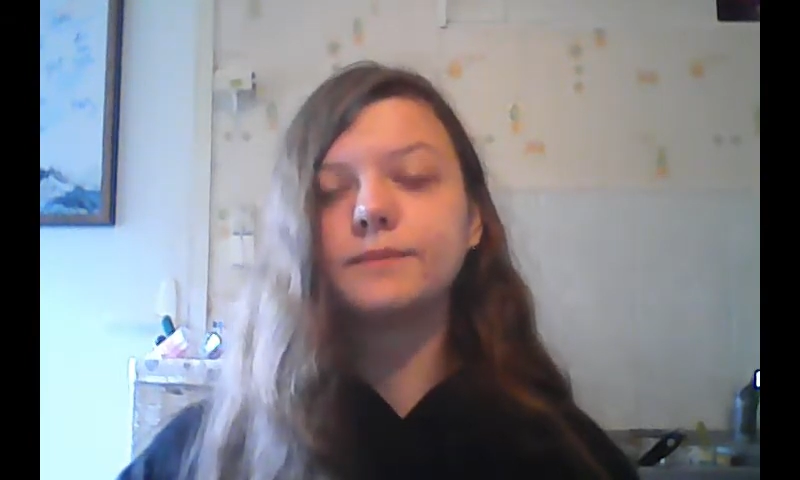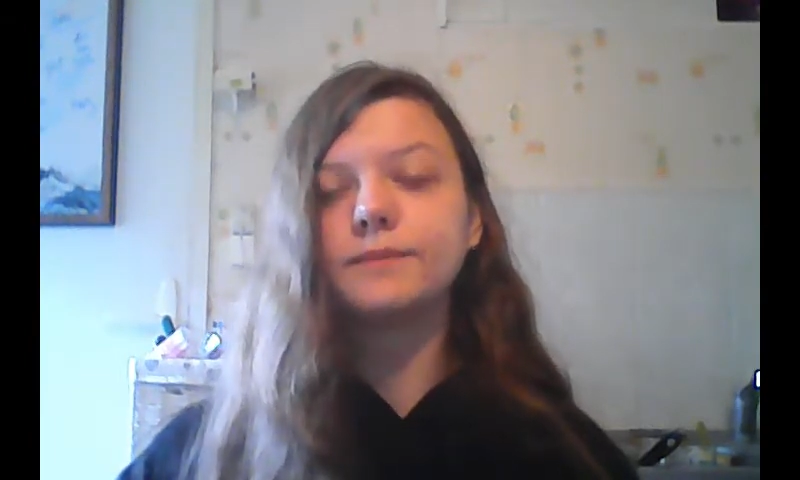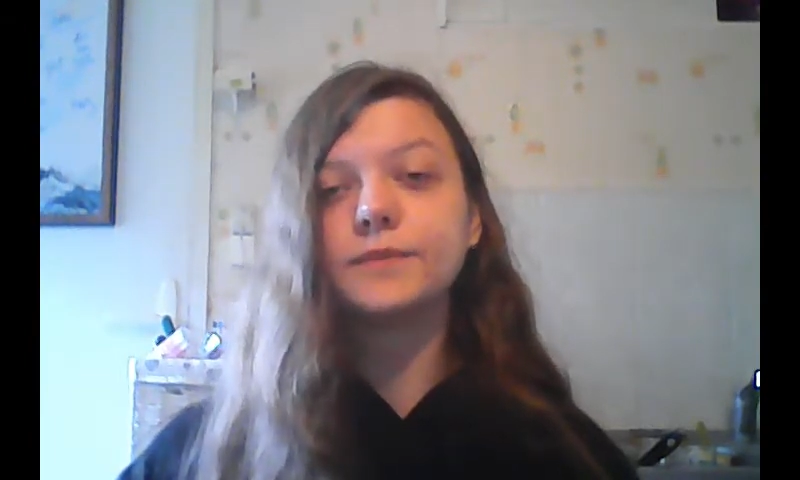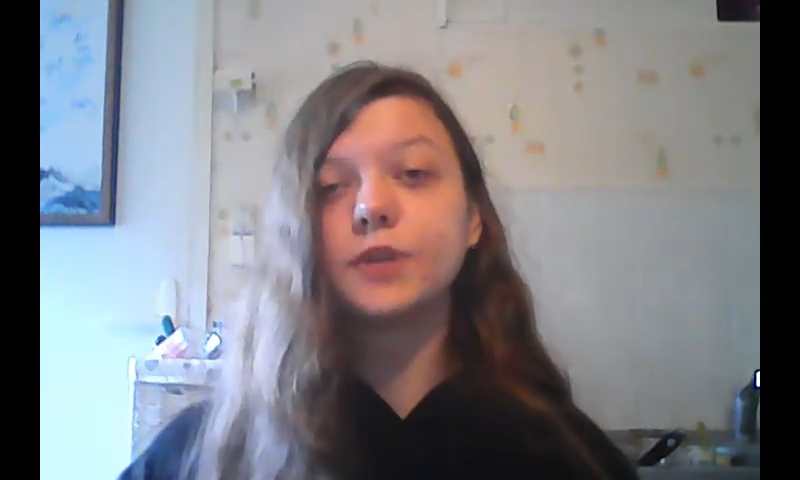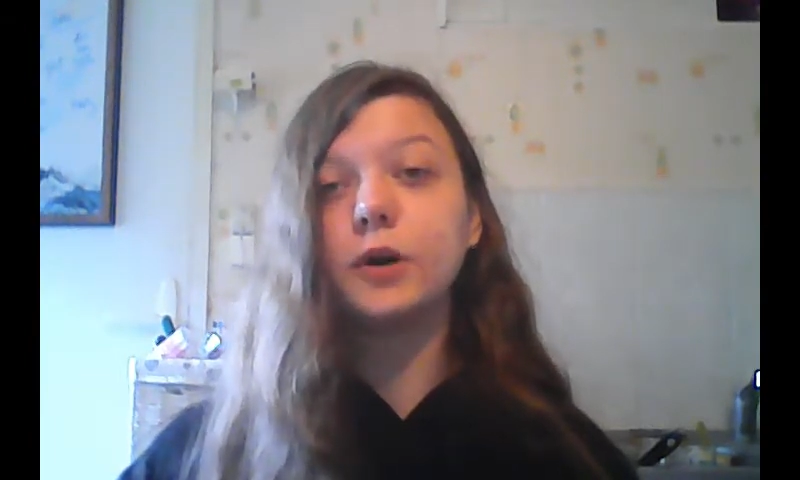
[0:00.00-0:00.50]

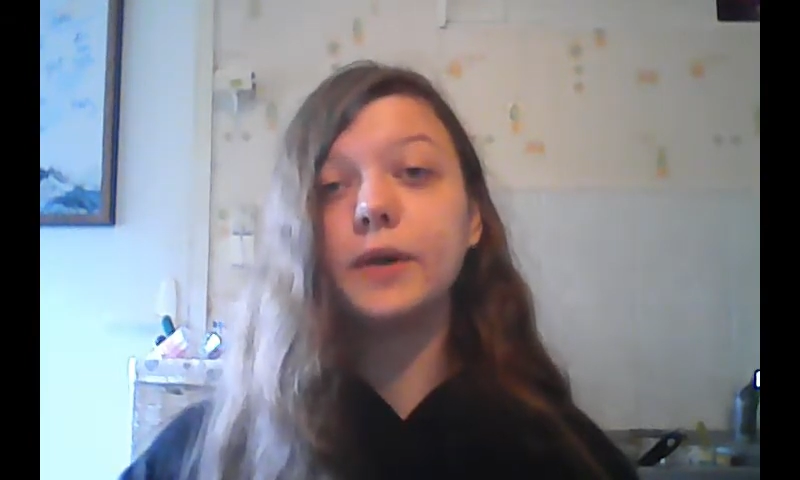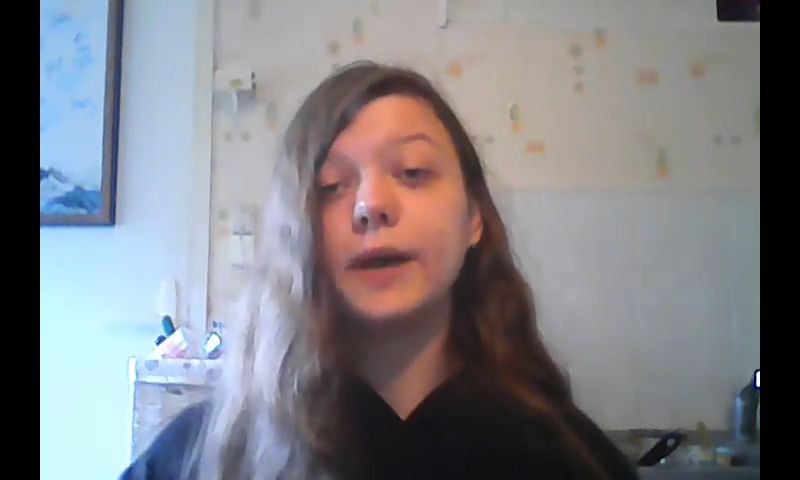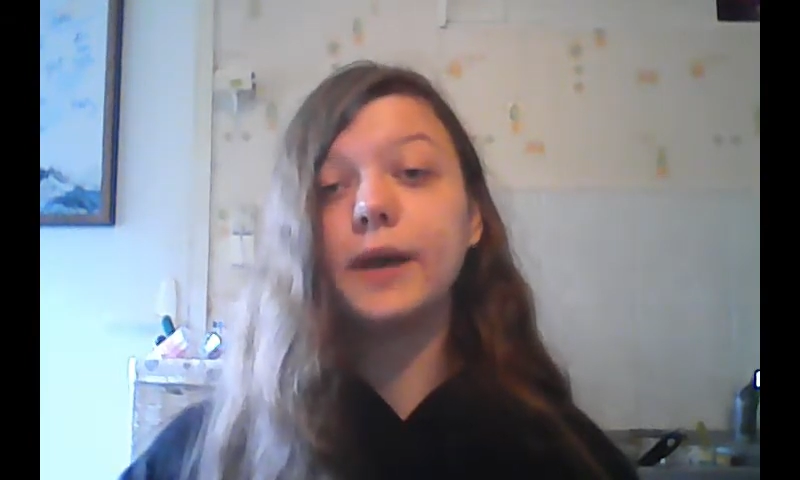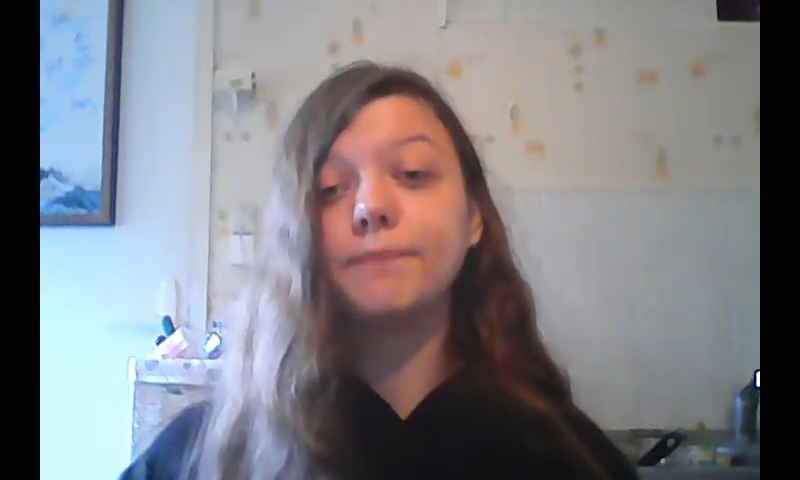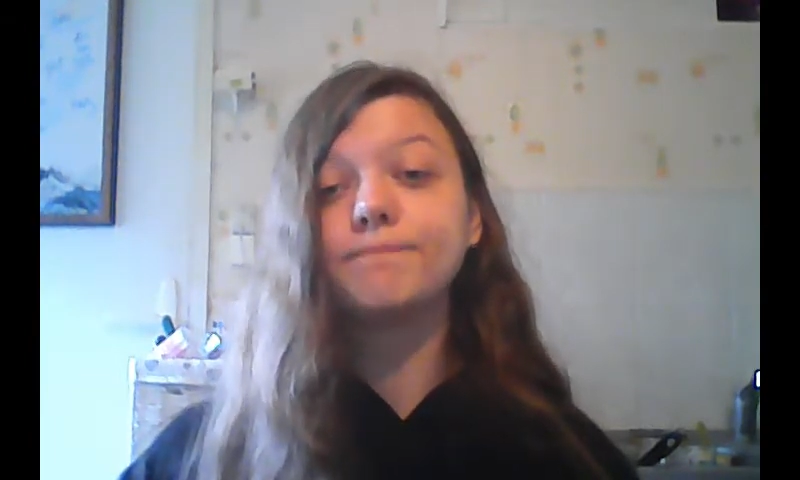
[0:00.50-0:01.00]
So
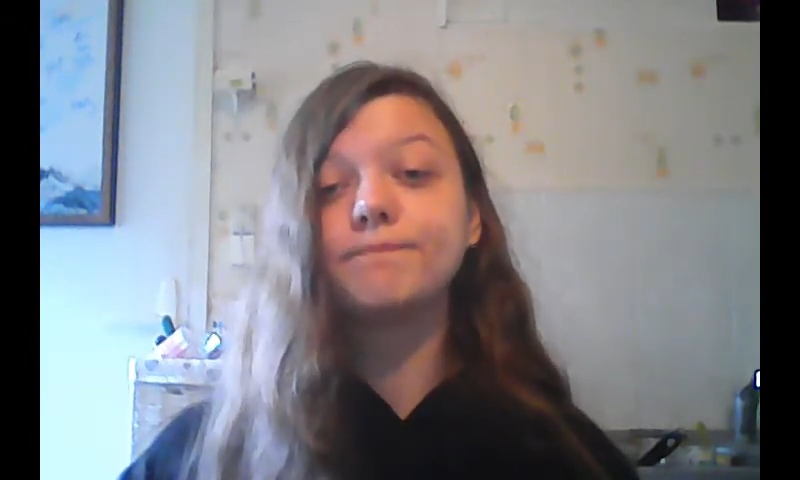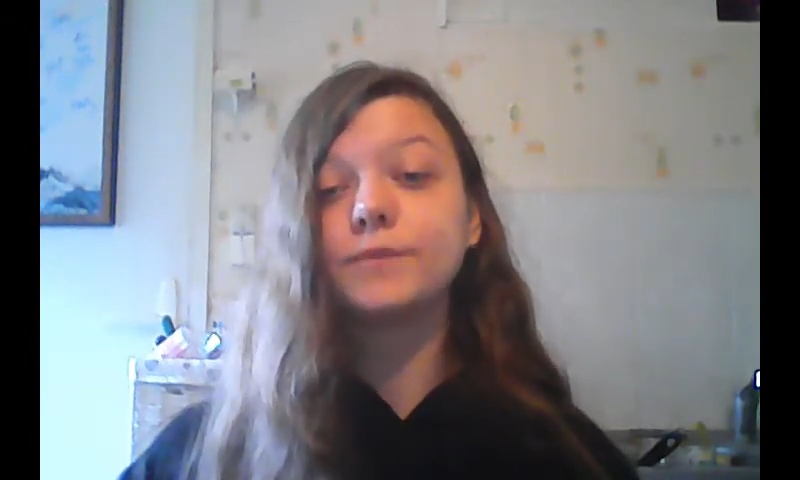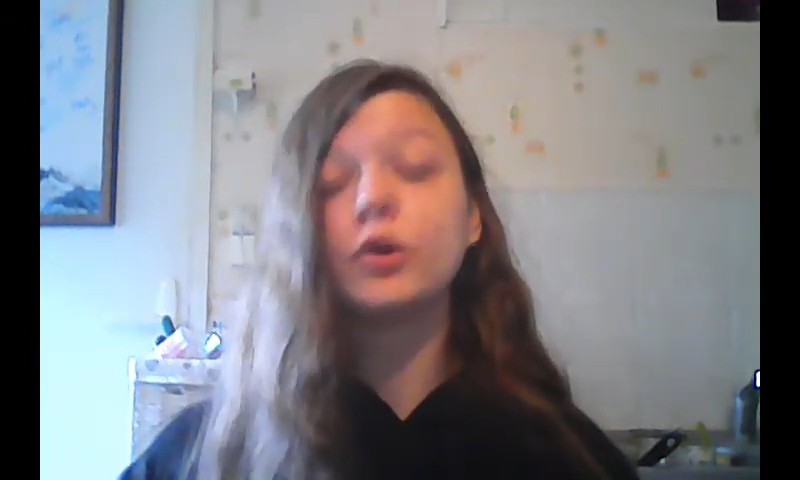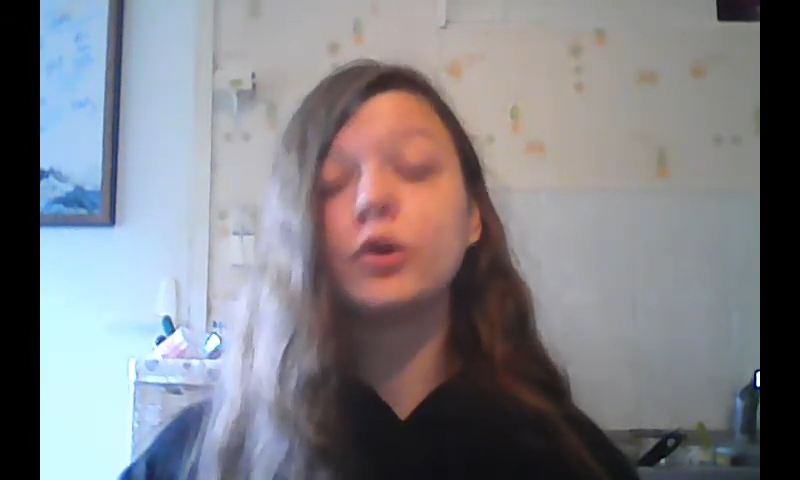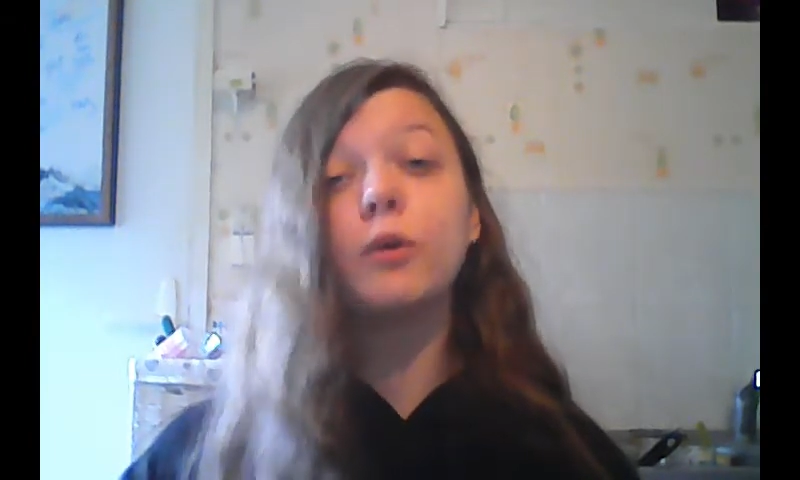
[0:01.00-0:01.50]
yeah,
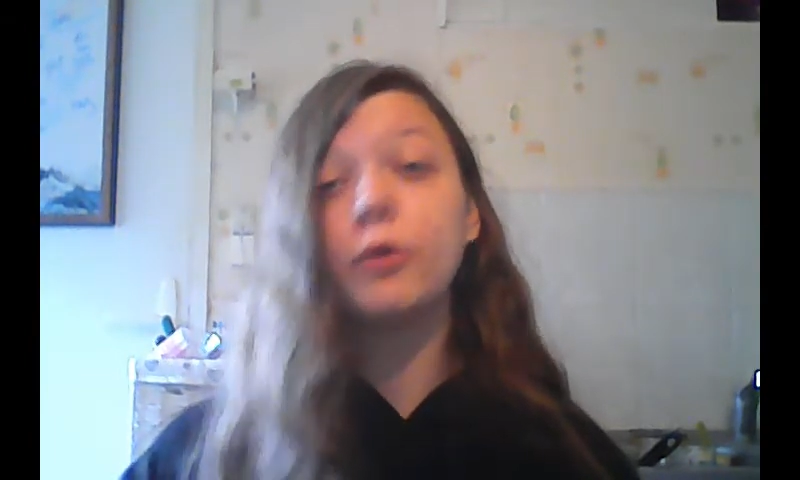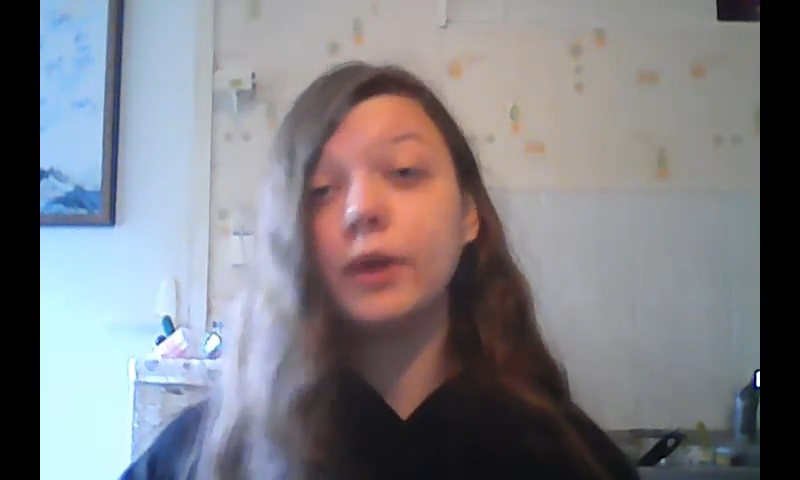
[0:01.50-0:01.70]
don't worry.